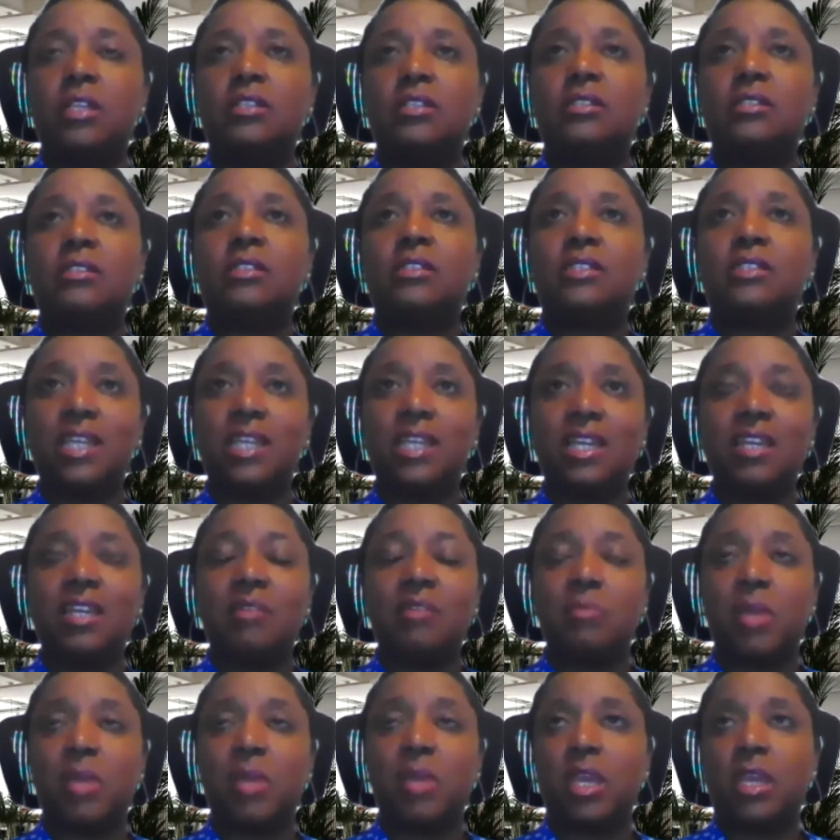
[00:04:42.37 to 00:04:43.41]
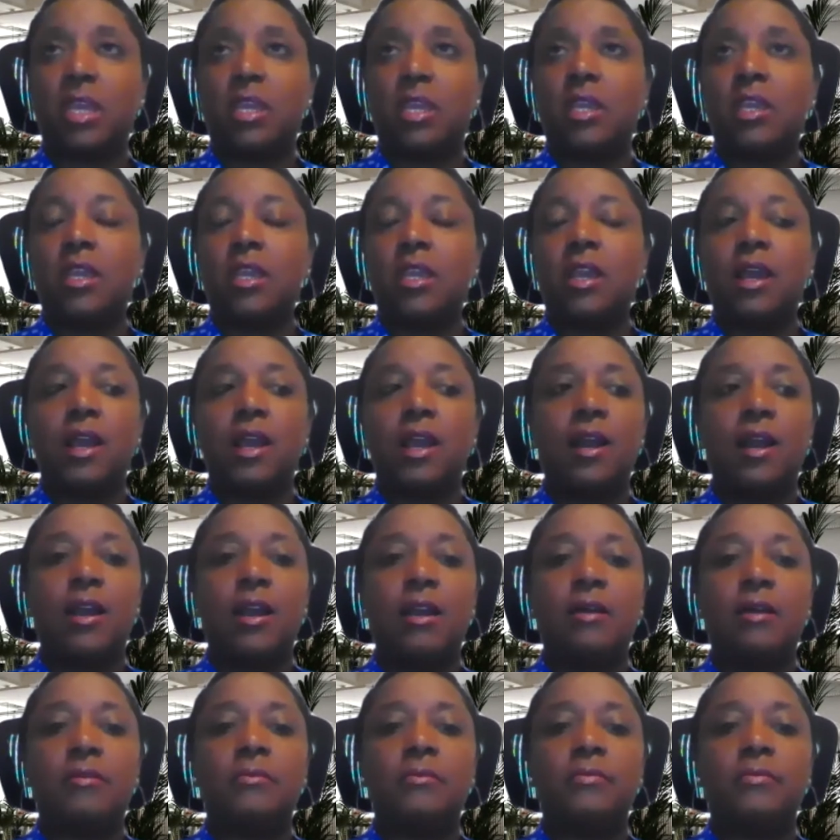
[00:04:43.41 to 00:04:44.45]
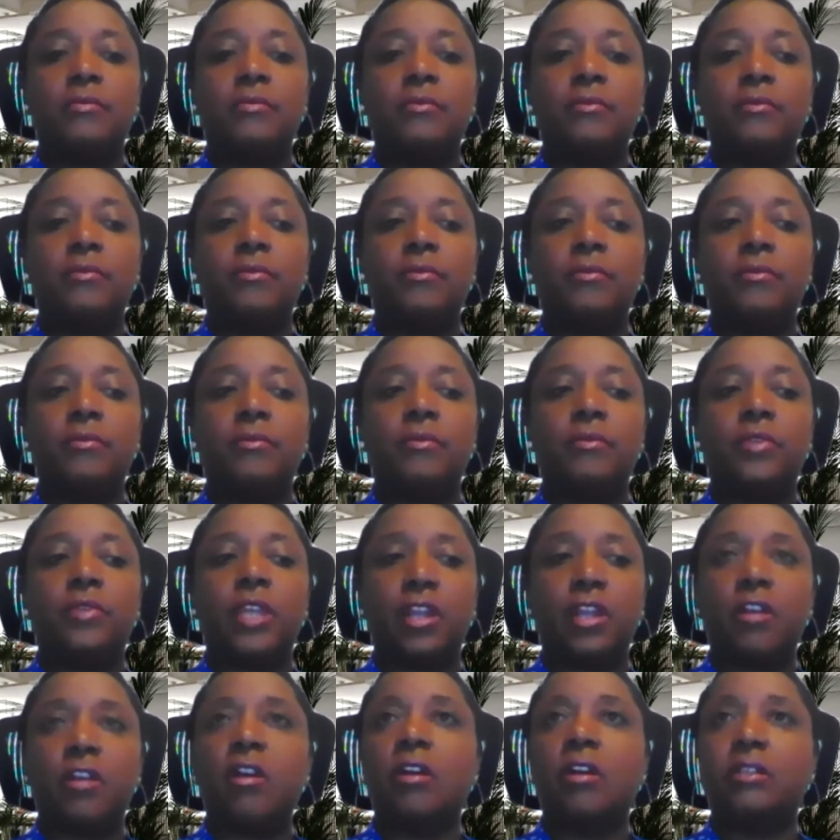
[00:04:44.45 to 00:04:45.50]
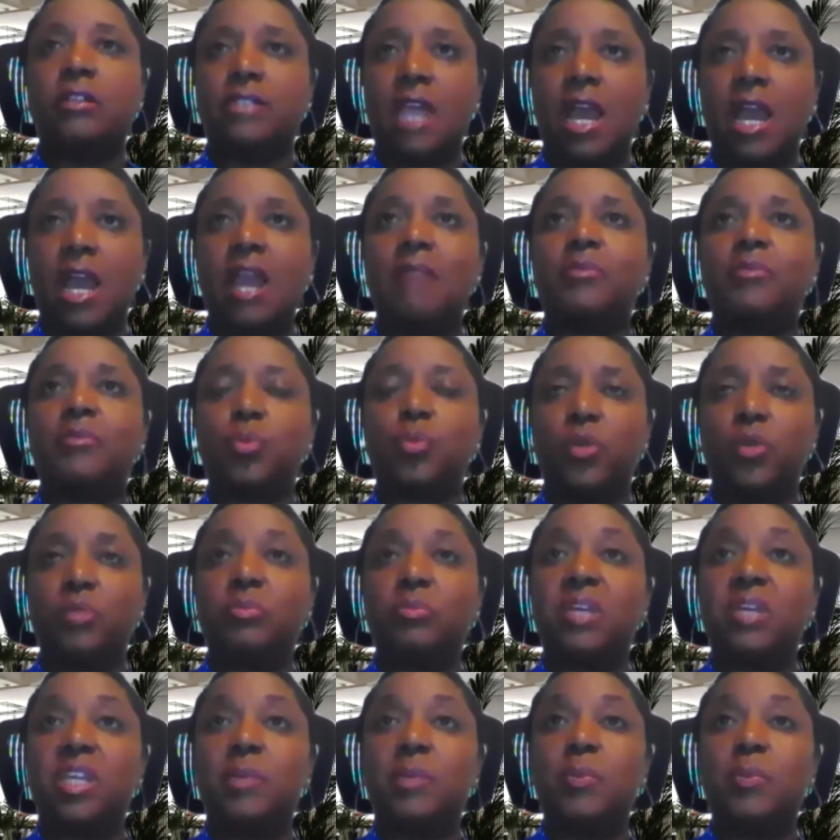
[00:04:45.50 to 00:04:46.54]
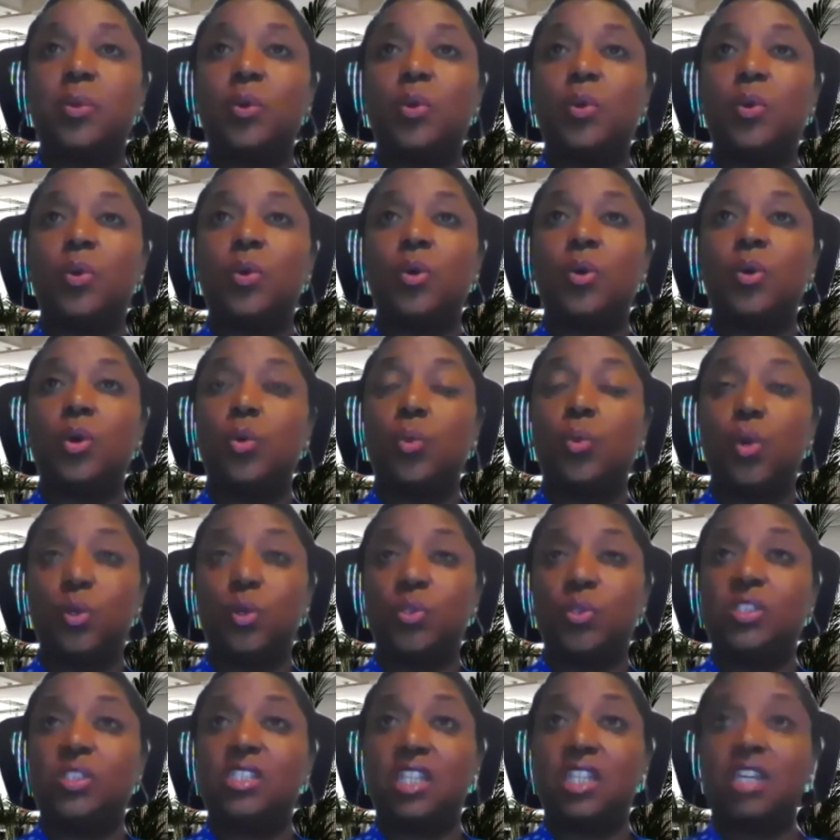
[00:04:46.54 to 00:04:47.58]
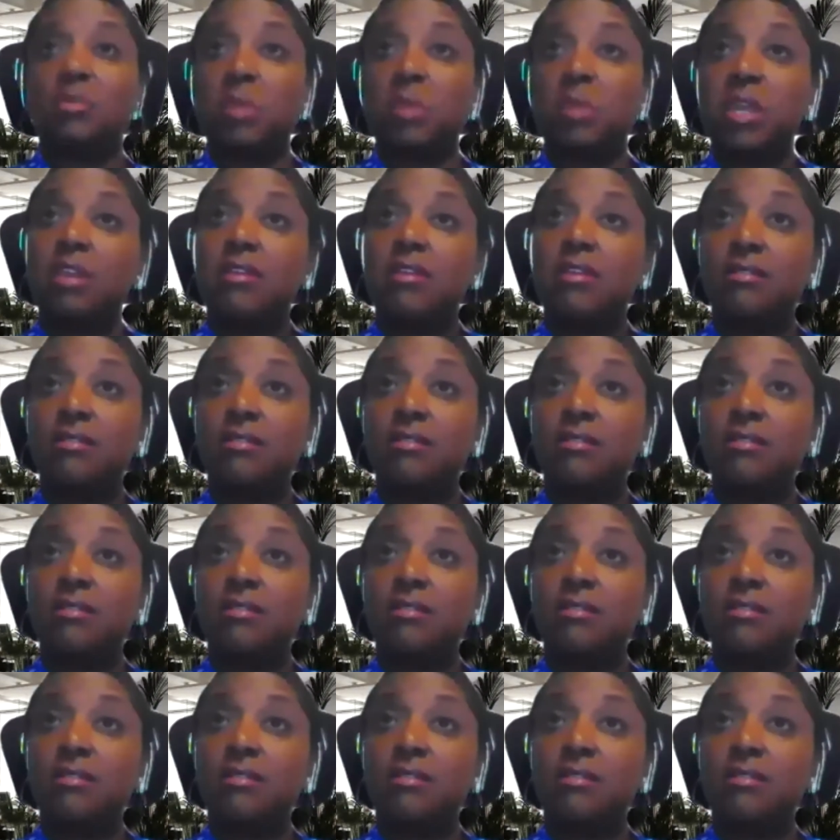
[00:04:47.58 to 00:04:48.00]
seeing me, there are times when people will see me,